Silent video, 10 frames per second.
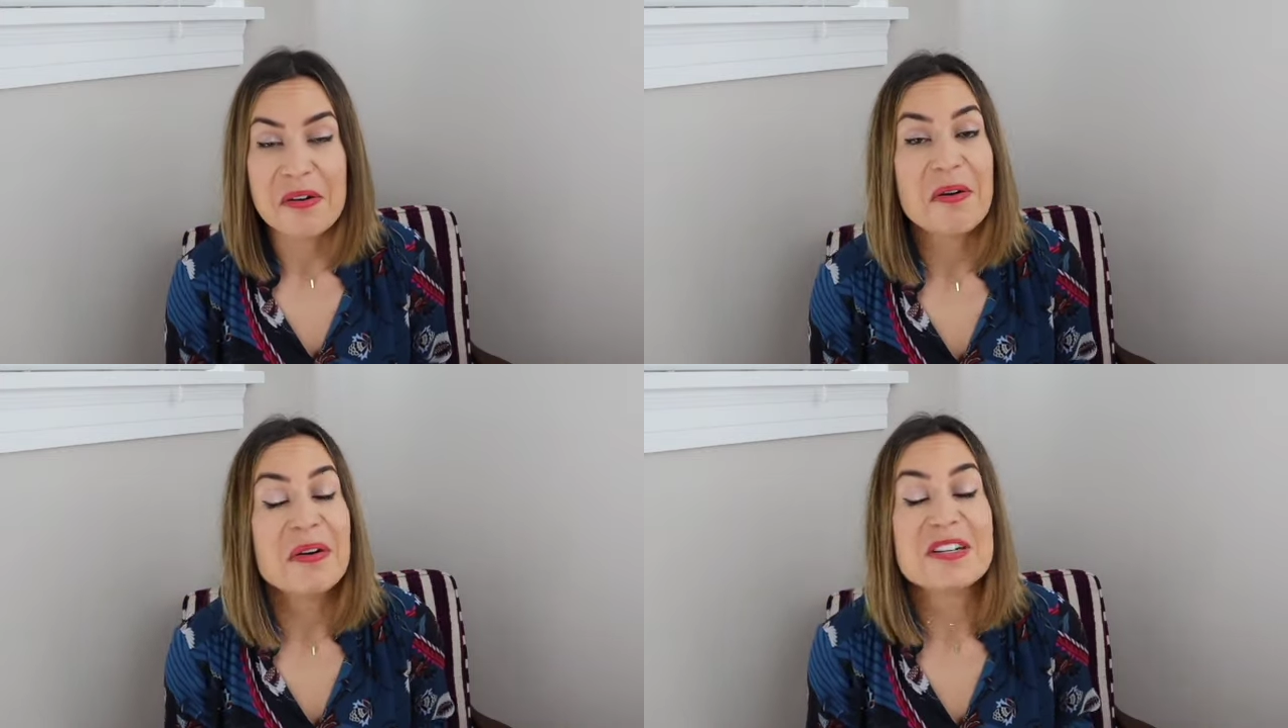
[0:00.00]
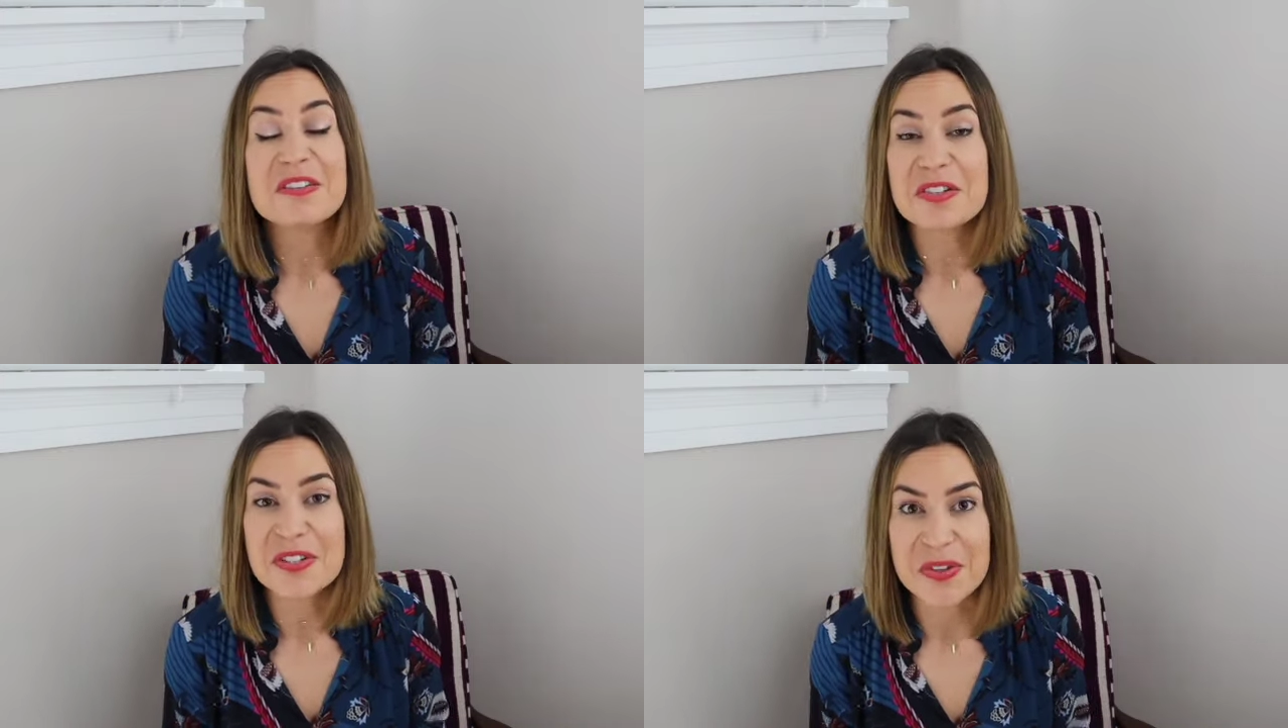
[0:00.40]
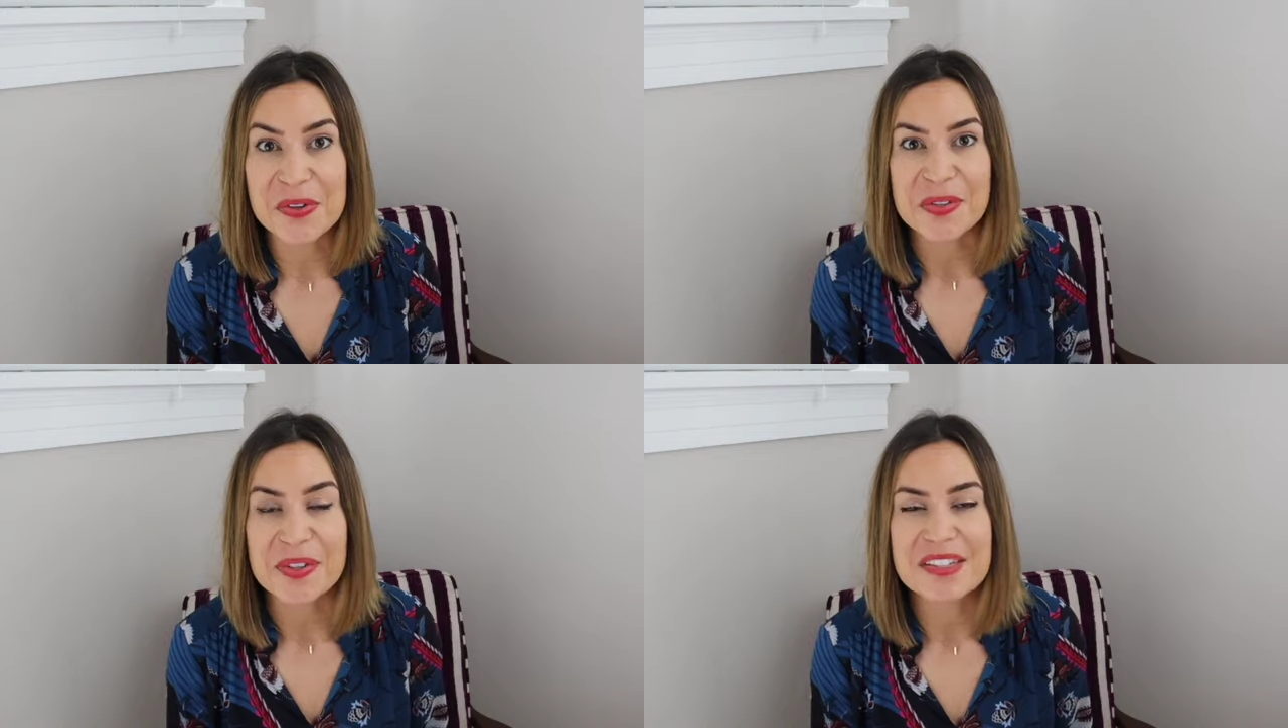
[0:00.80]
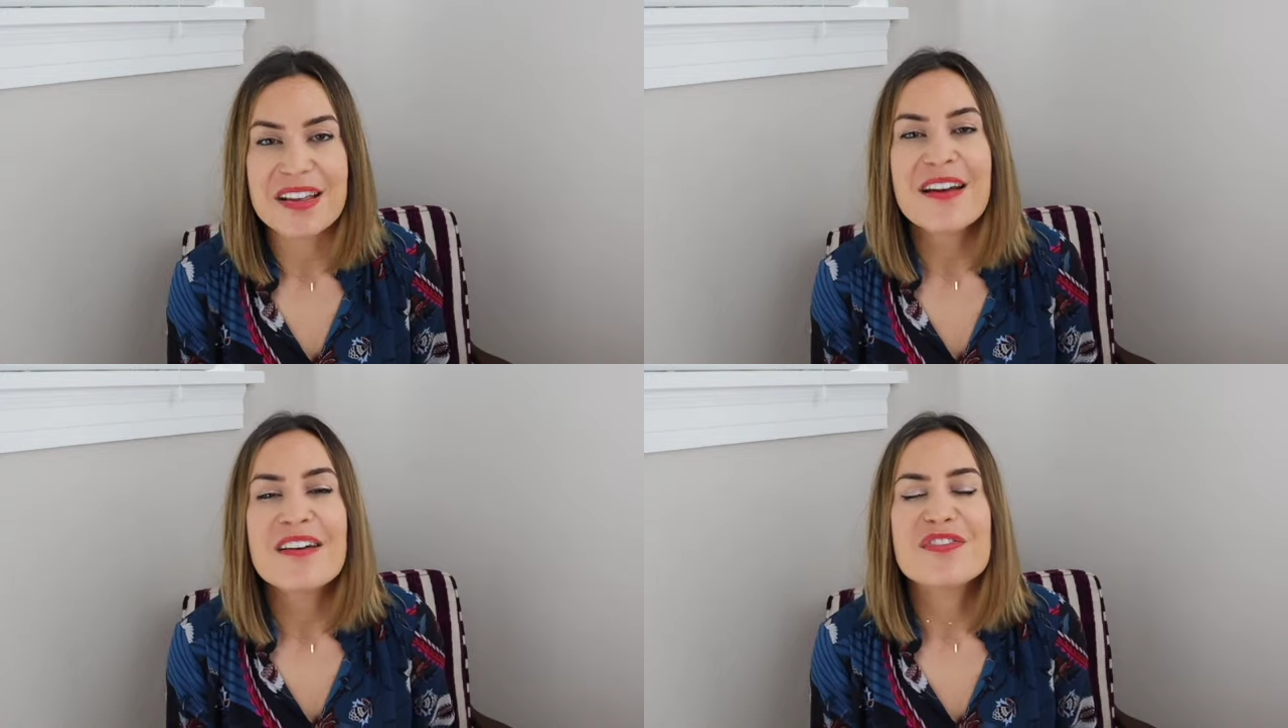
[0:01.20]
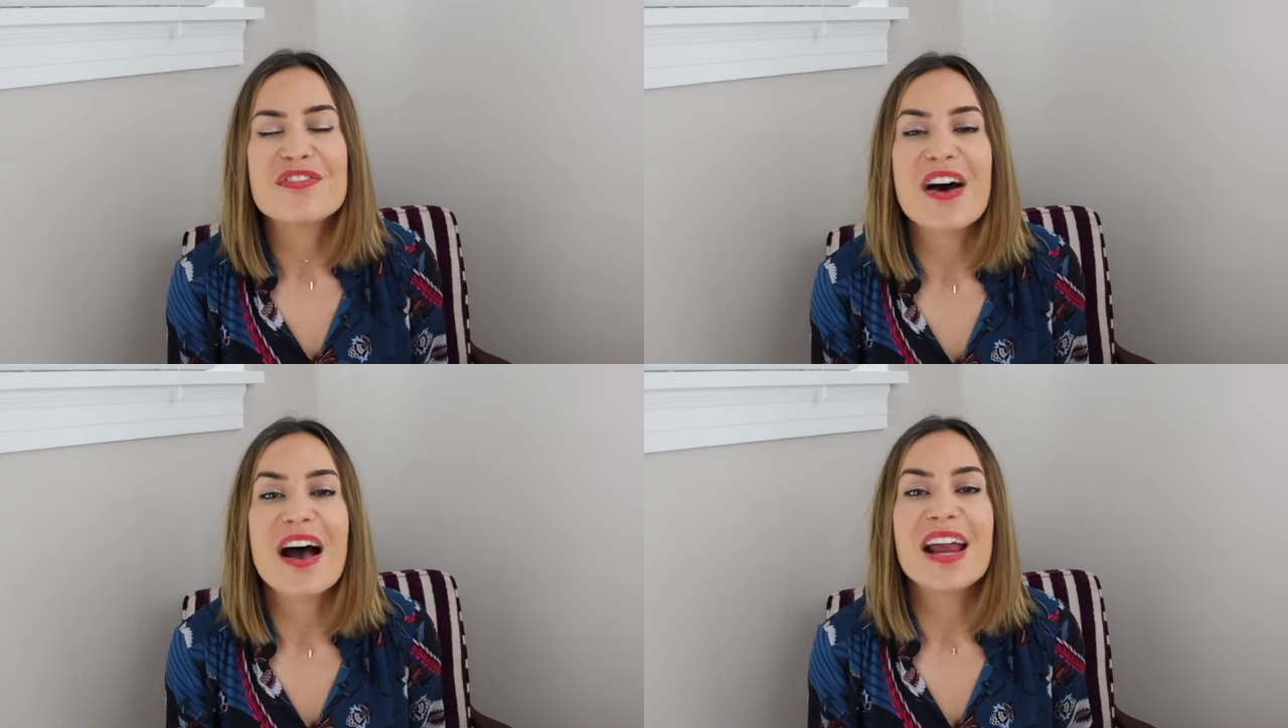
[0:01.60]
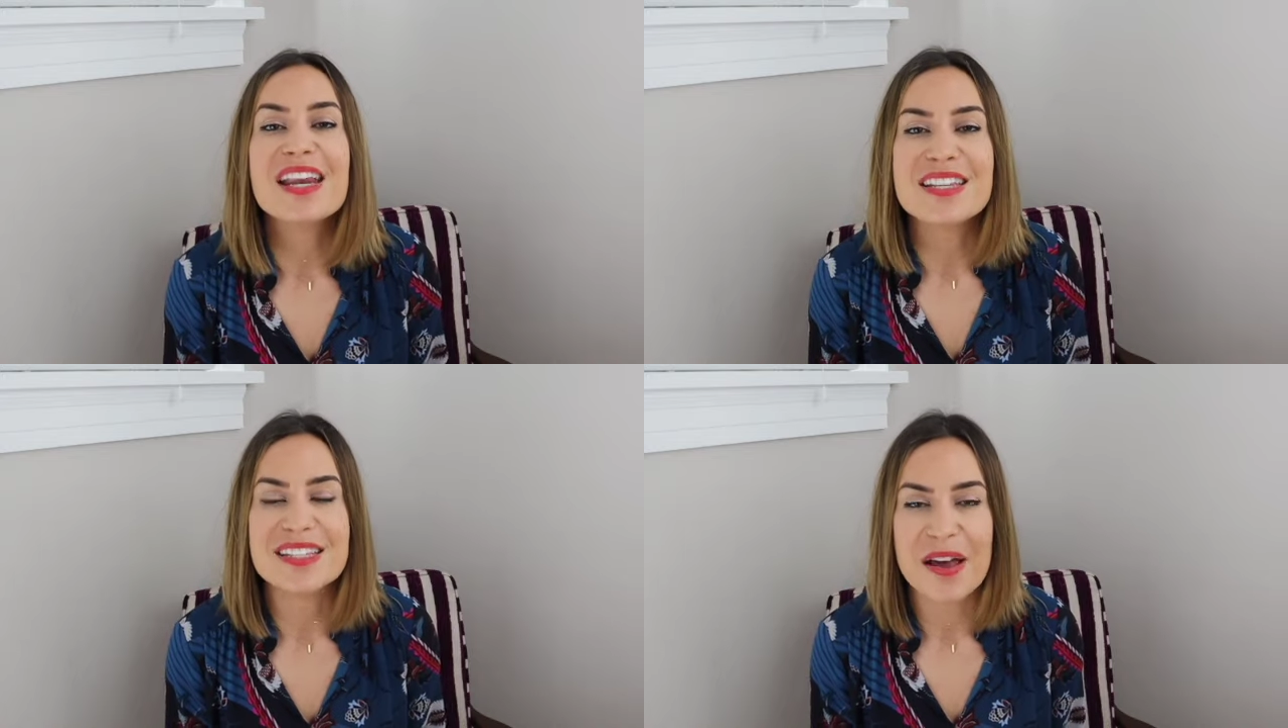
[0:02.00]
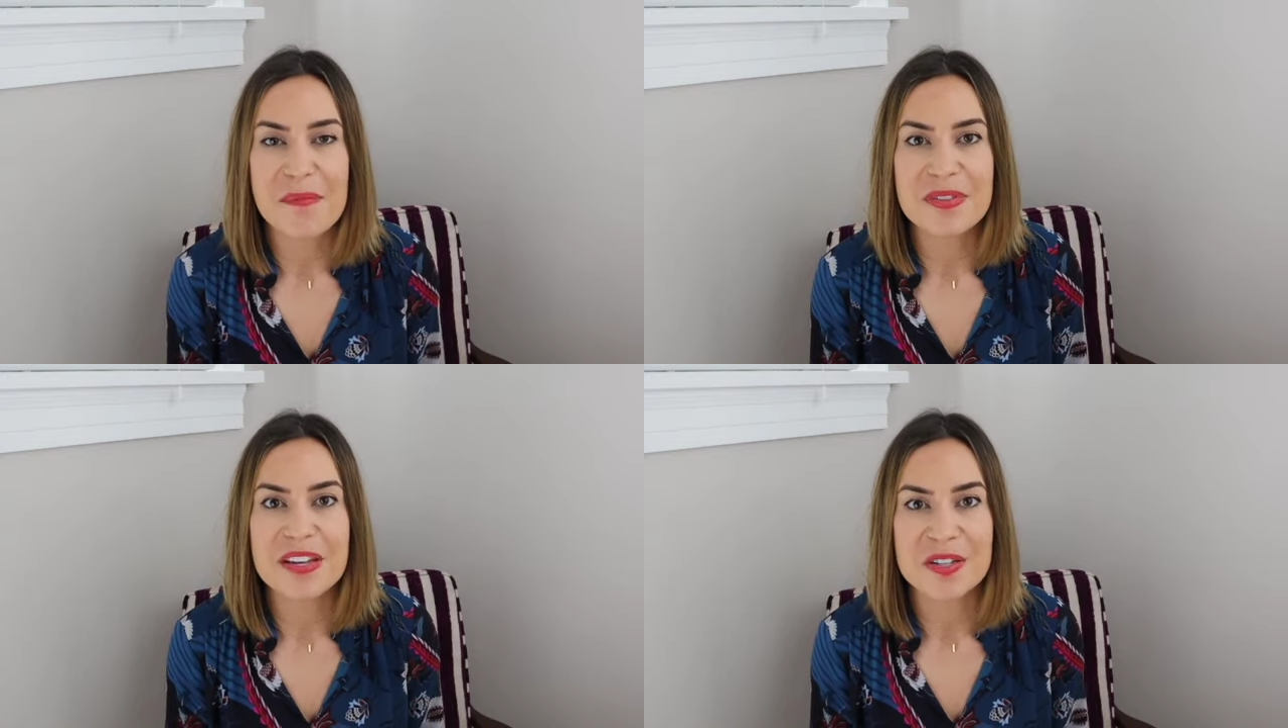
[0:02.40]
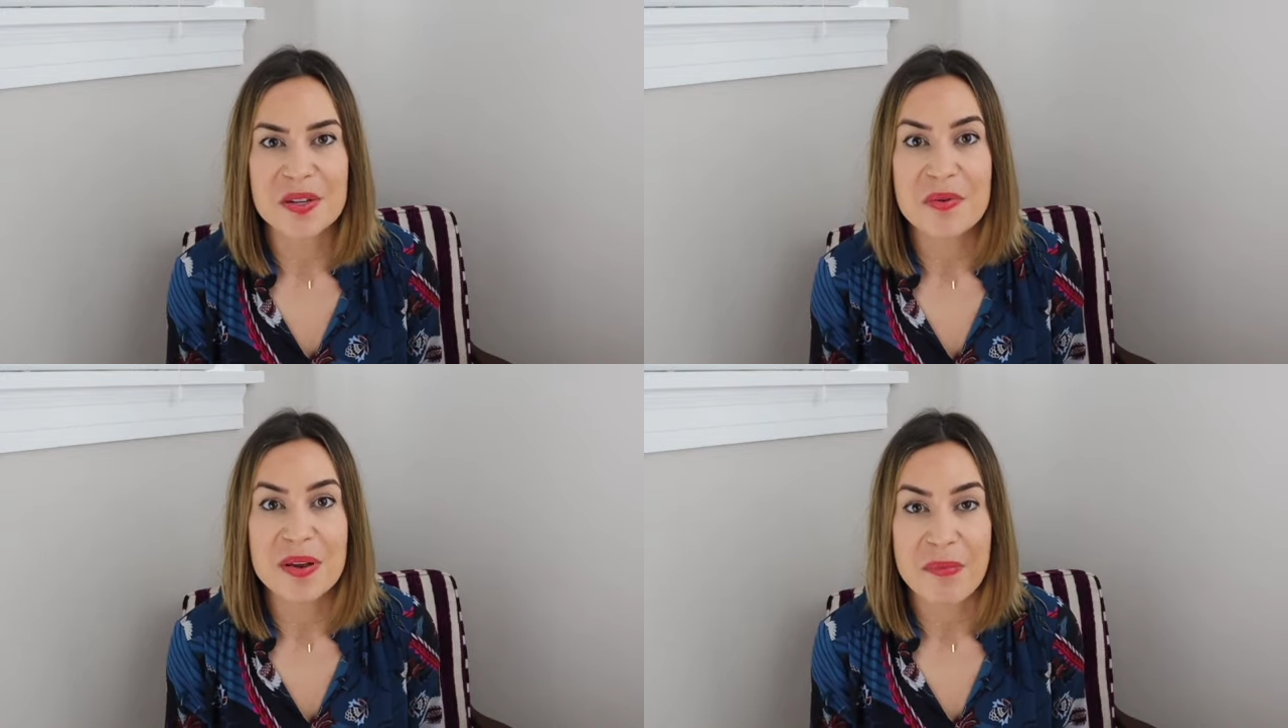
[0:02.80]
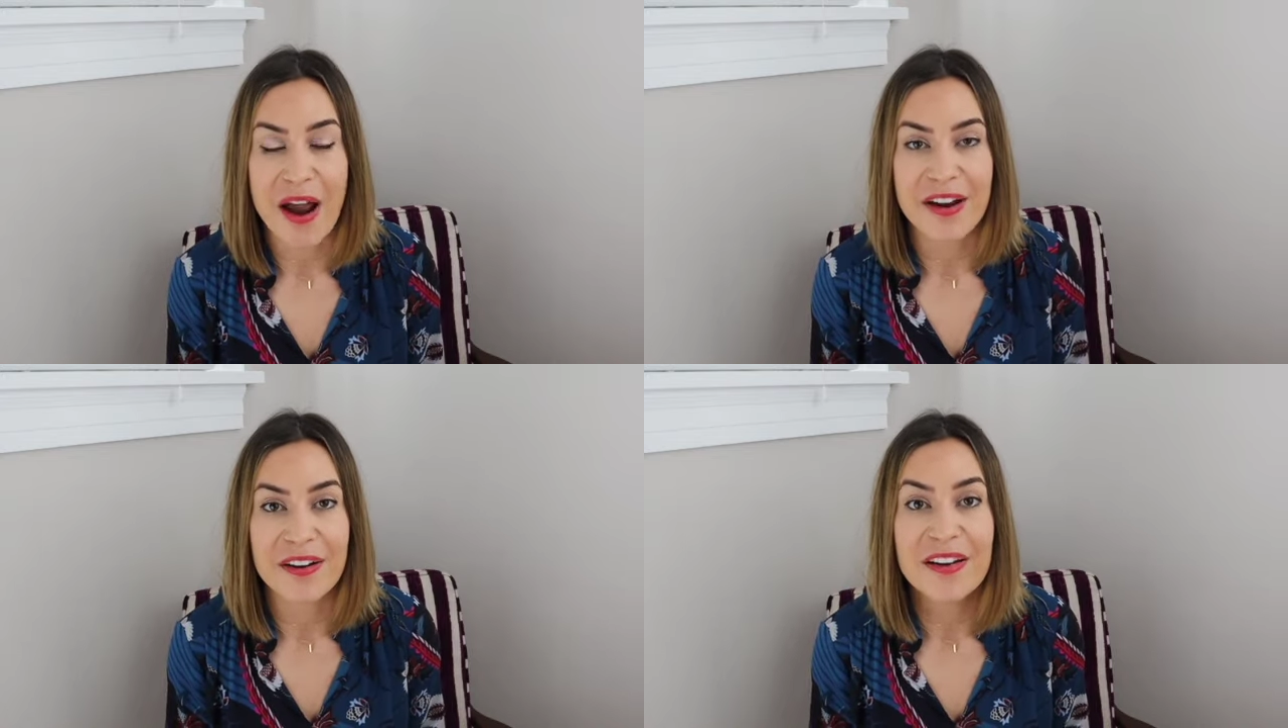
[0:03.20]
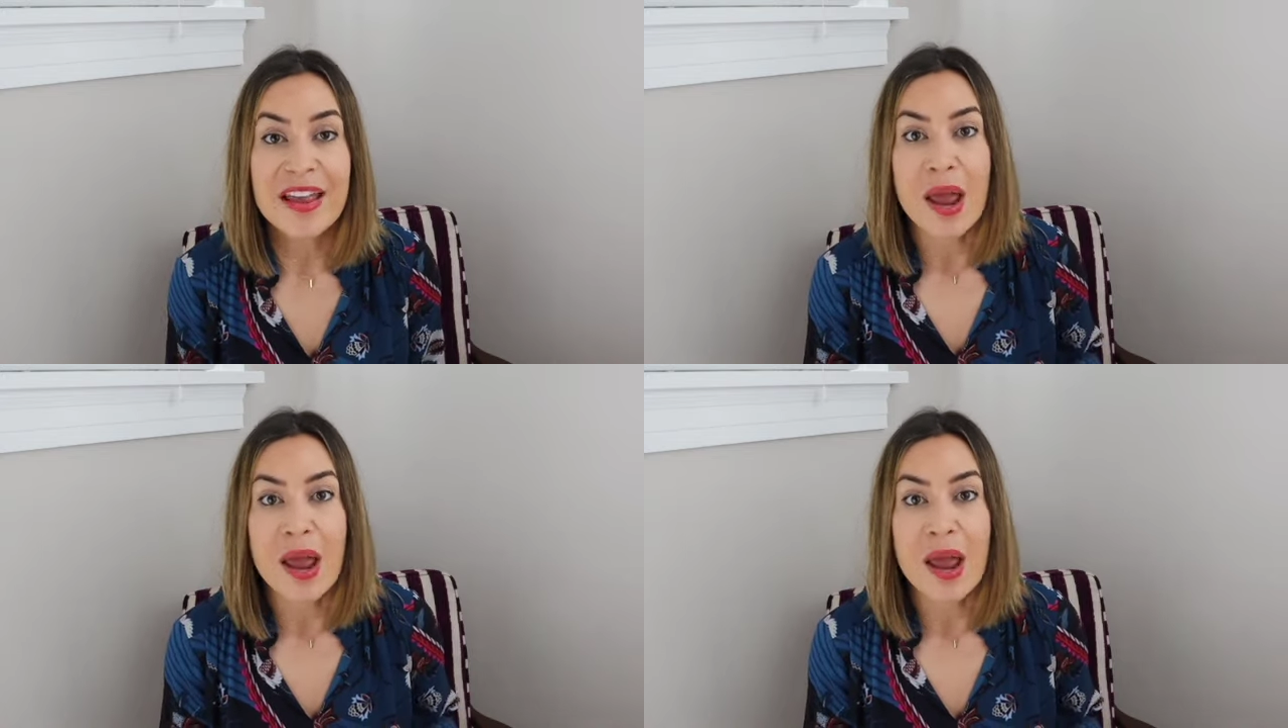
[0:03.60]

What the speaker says: or your shoulders, find something to admire.